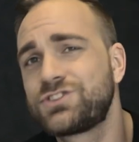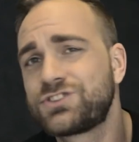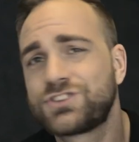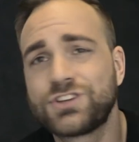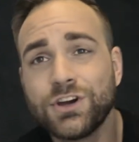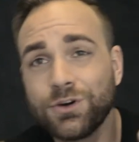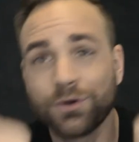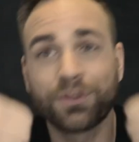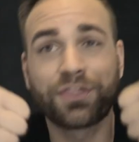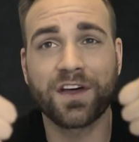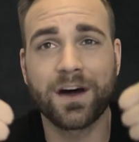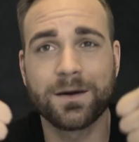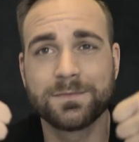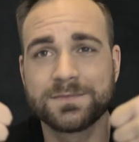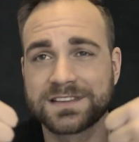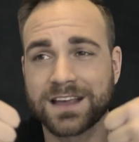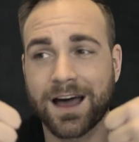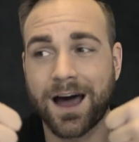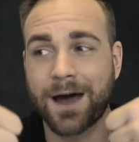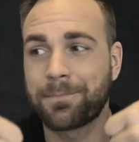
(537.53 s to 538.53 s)
Two
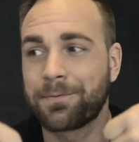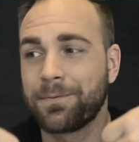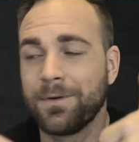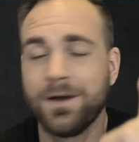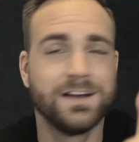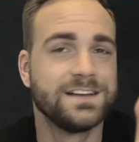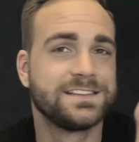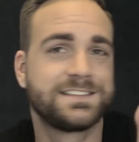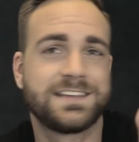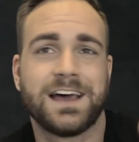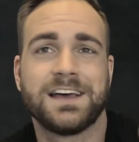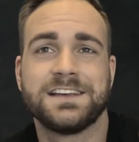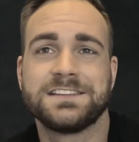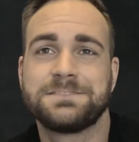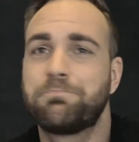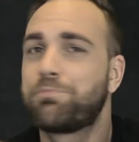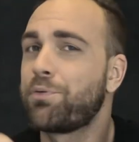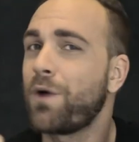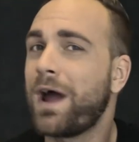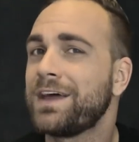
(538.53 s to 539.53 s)
thumbs up, says
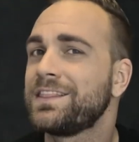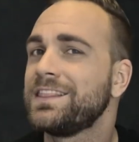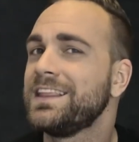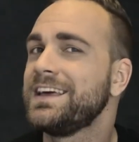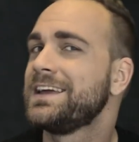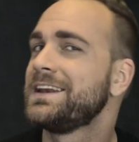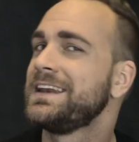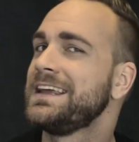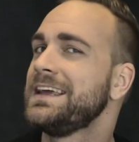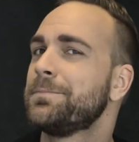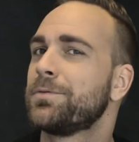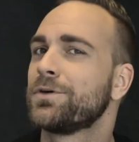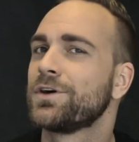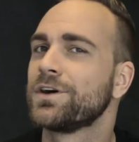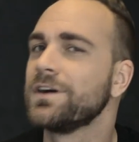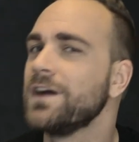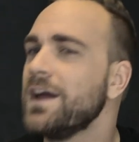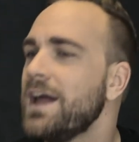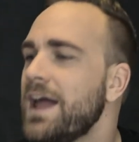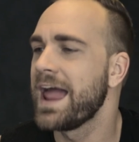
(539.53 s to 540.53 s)
Bradley and
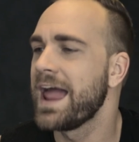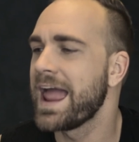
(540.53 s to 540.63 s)
Ebert,